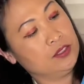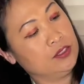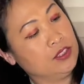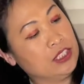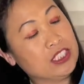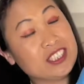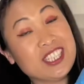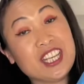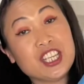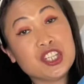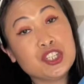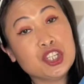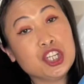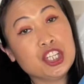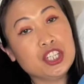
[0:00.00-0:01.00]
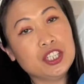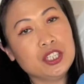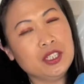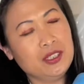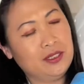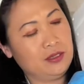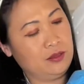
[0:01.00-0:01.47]
just like earlier.
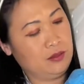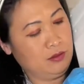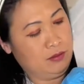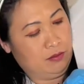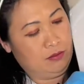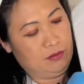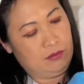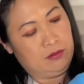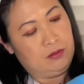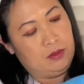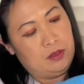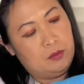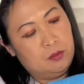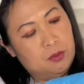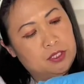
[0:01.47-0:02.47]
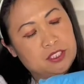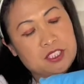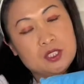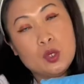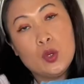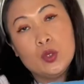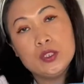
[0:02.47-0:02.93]
Press it
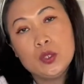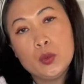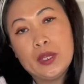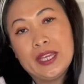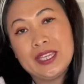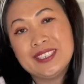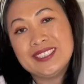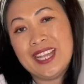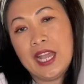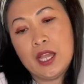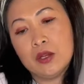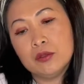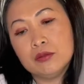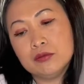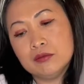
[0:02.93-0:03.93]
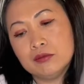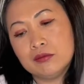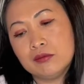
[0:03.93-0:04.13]
all the way down.